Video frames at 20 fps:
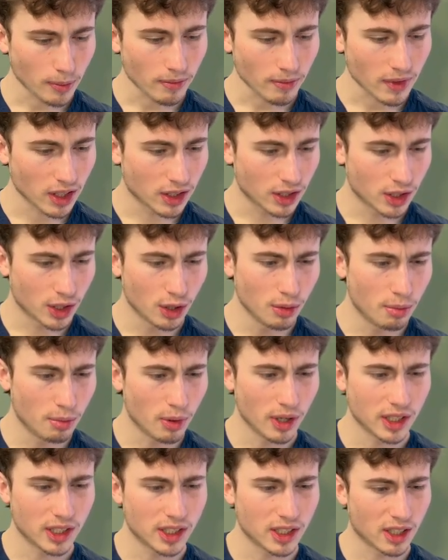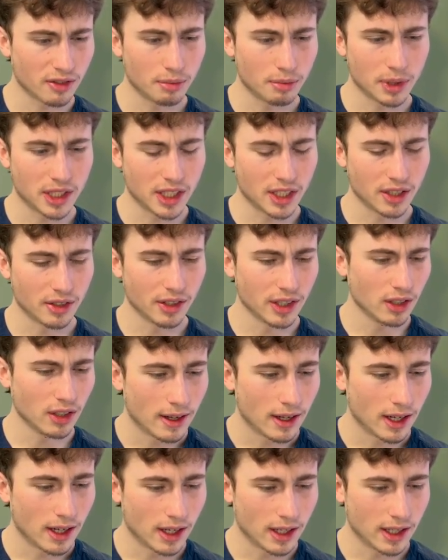2 points of
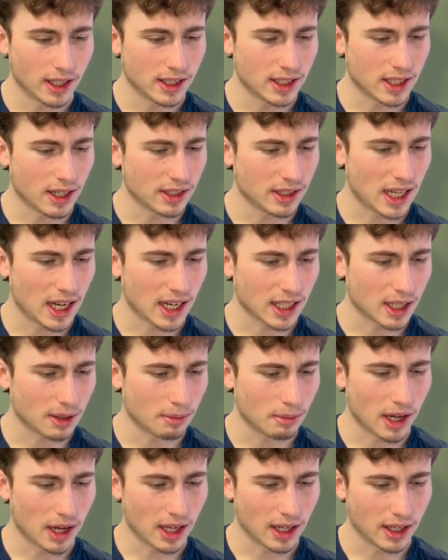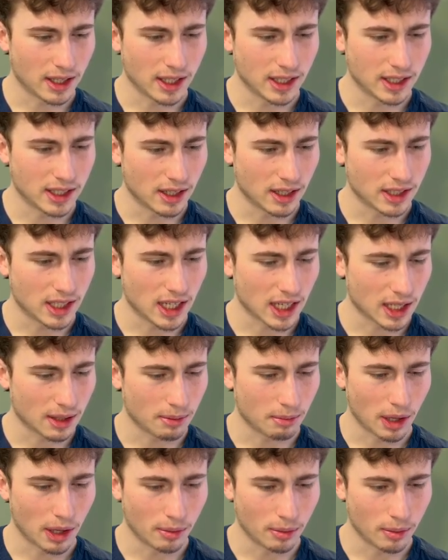material. He's now attacking my
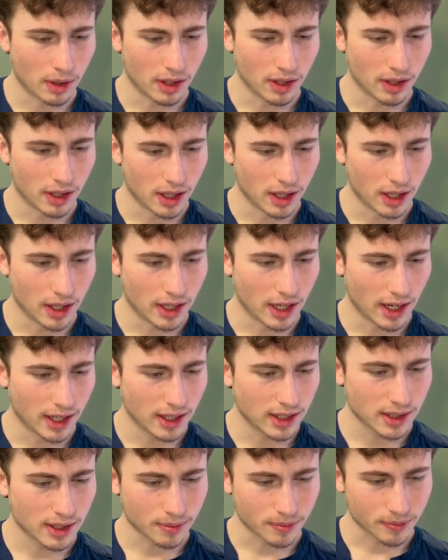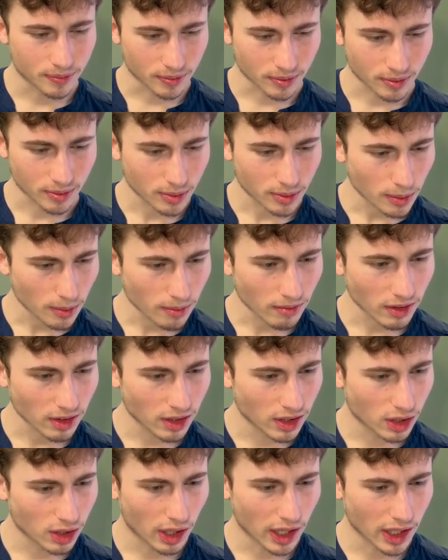knight.
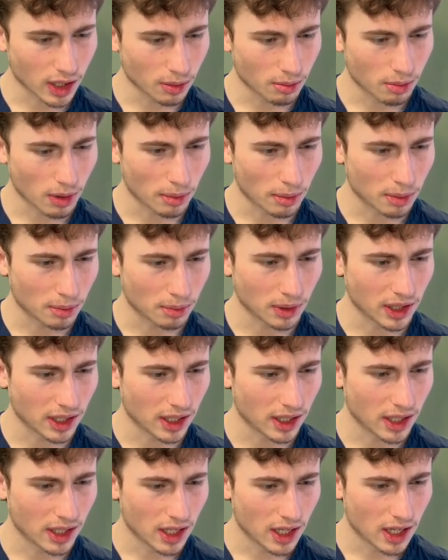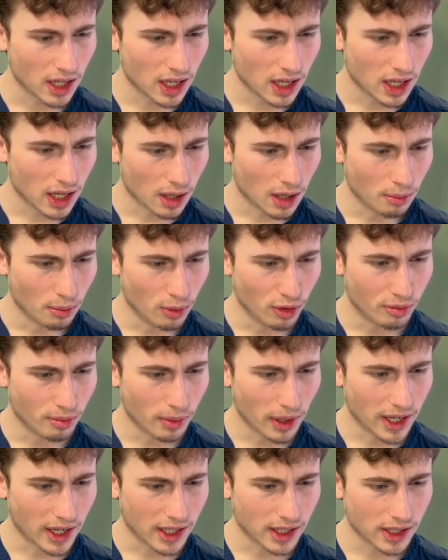So I could probably move
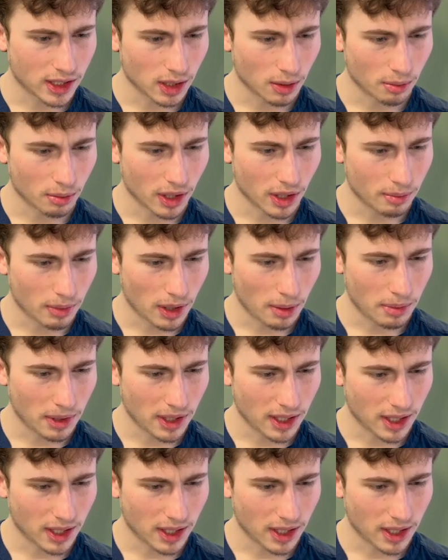my knight somewhere. Maybe